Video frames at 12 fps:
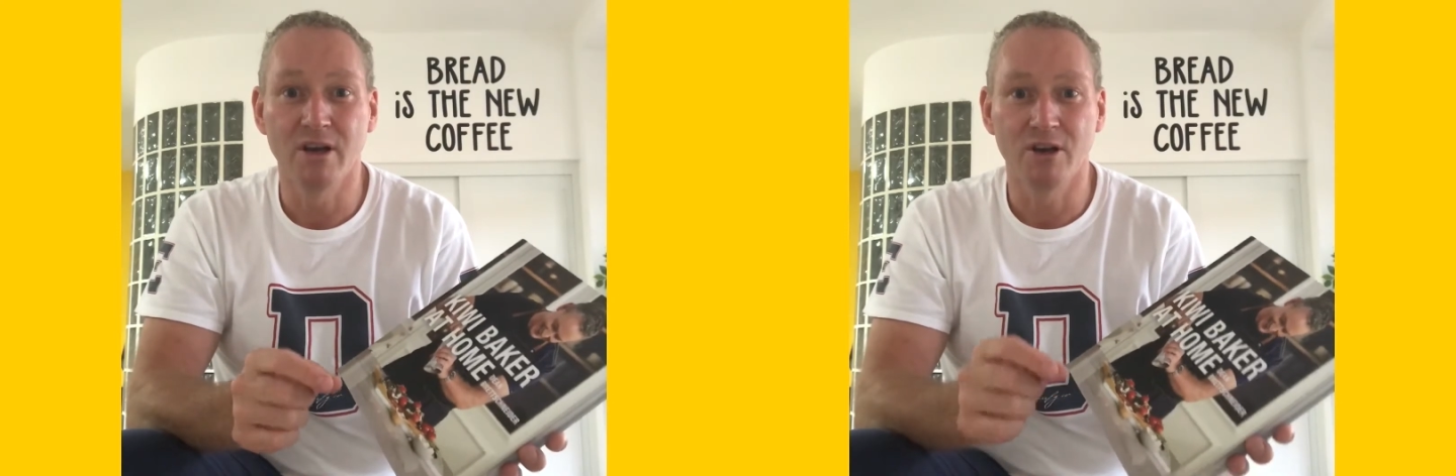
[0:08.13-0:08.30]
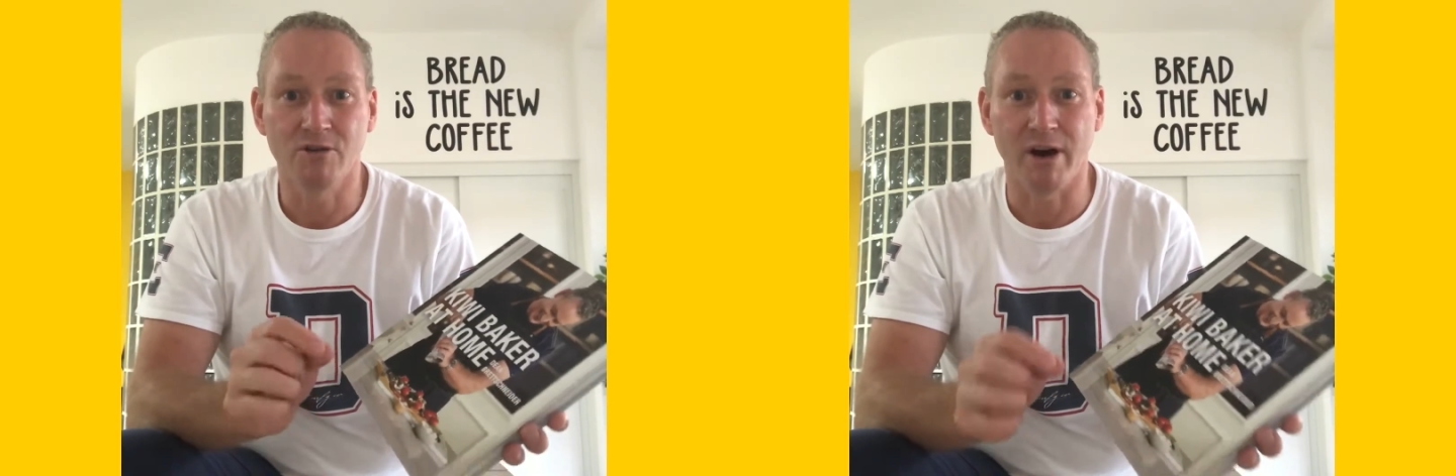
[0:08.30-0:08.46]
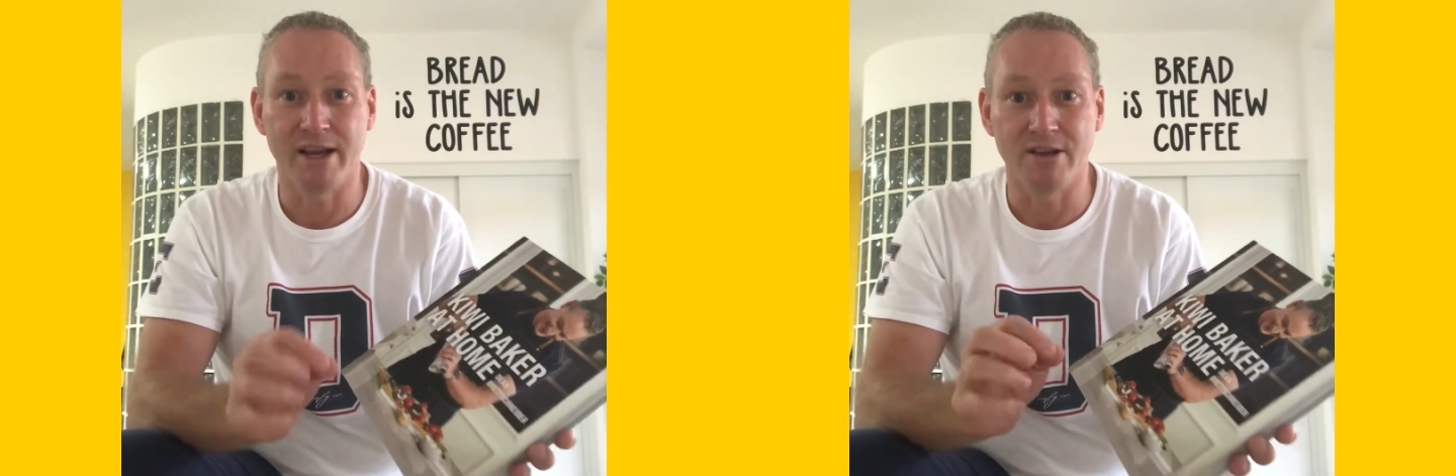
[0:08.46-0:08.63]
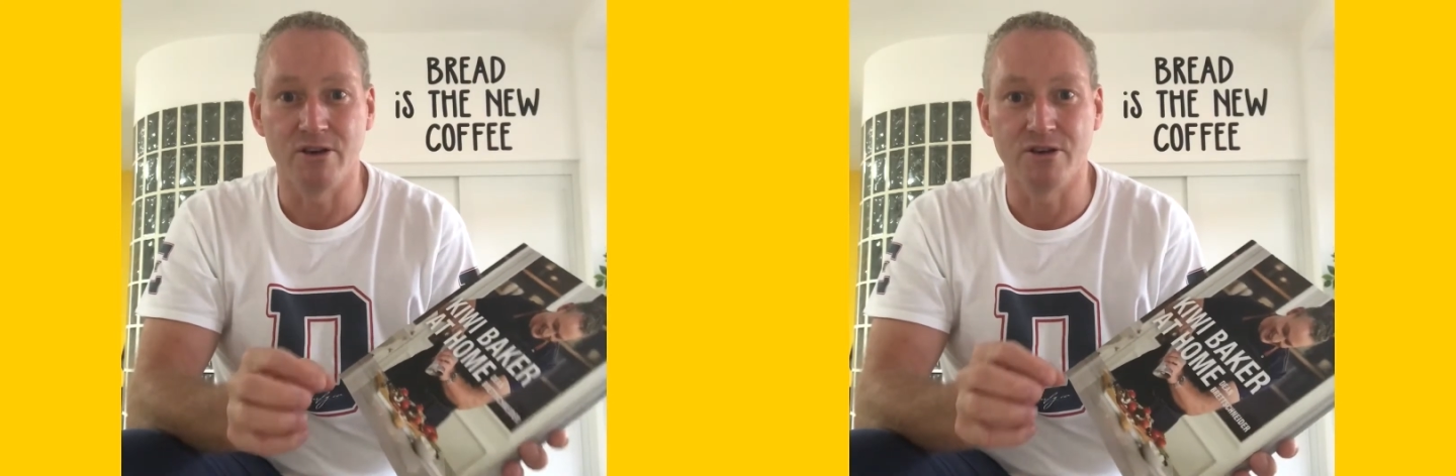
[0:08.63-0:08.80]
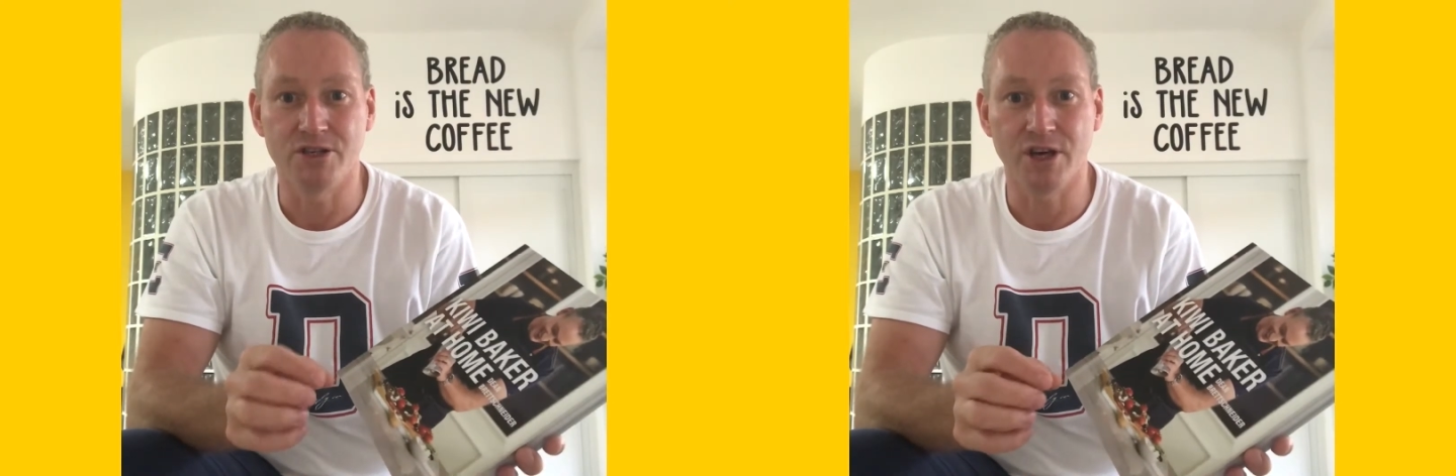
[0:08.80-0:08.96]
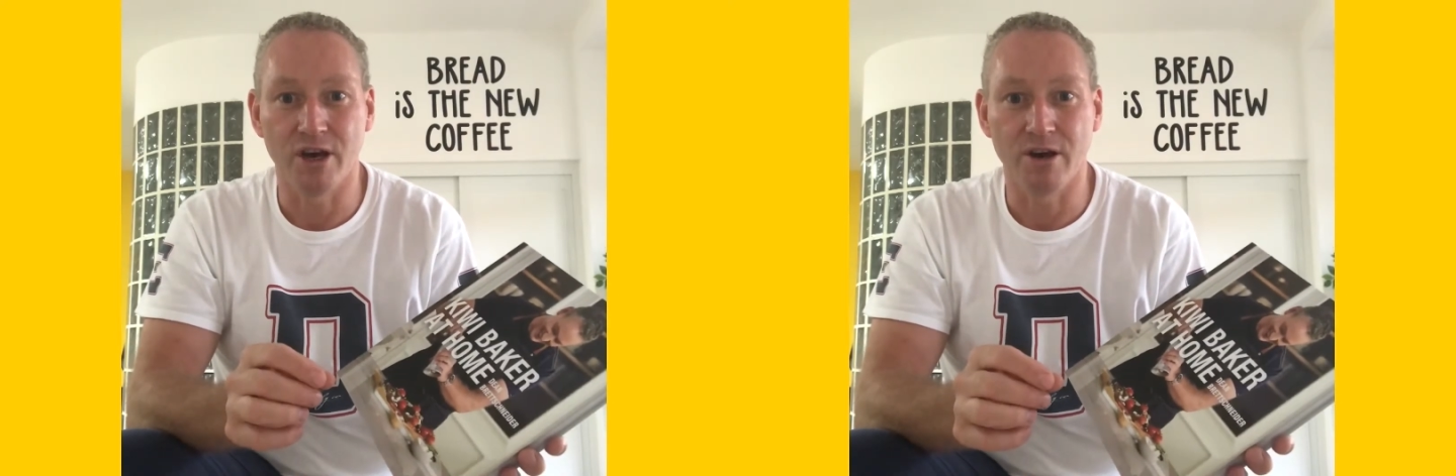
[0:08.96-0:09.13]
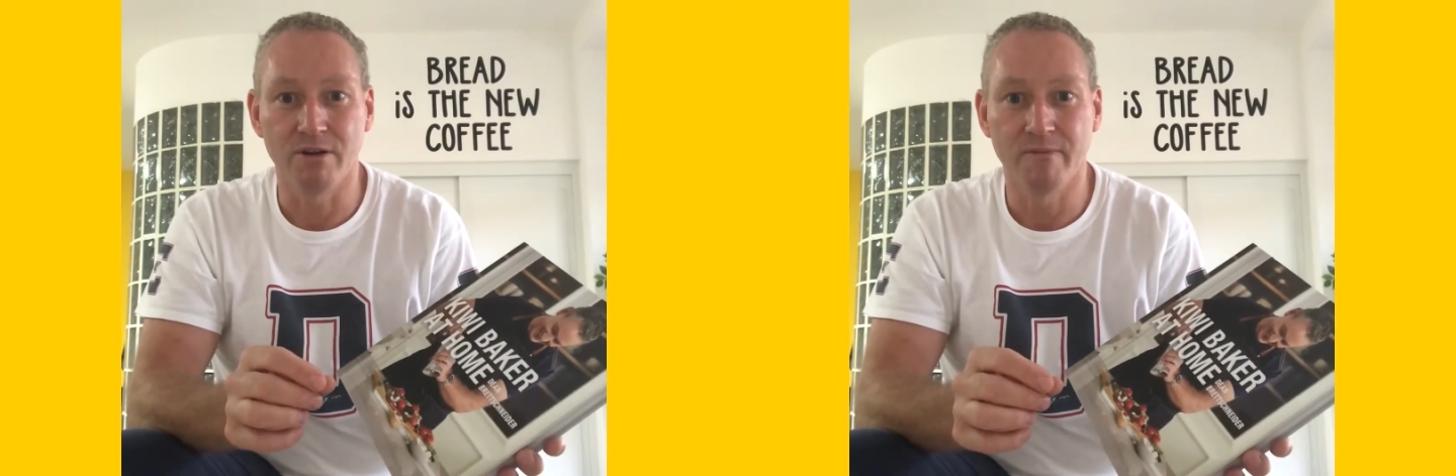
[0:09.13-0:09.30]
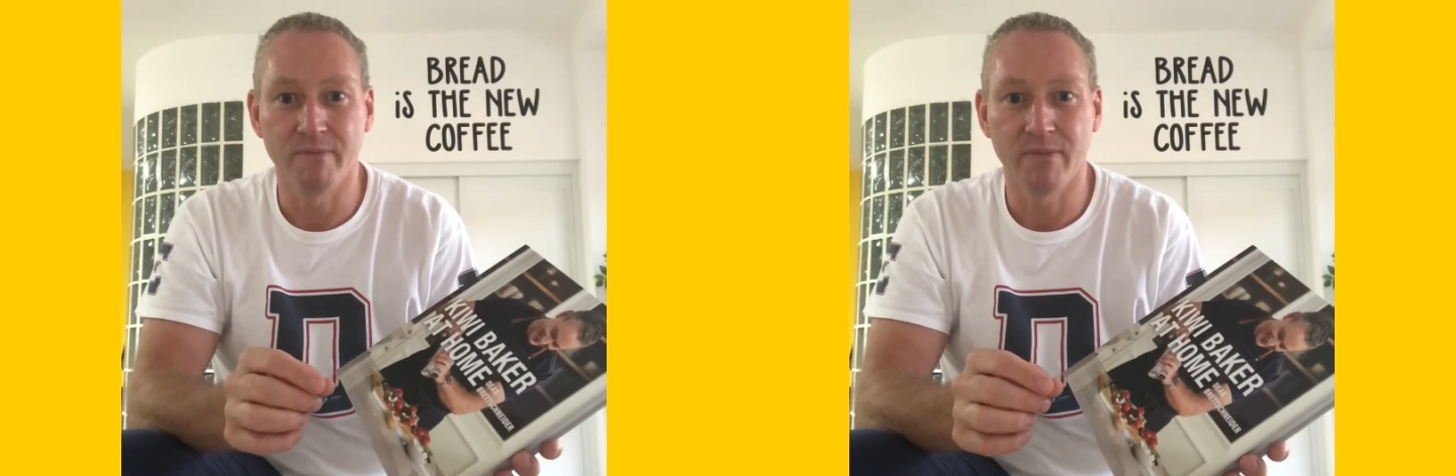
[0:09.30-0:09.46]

great new show,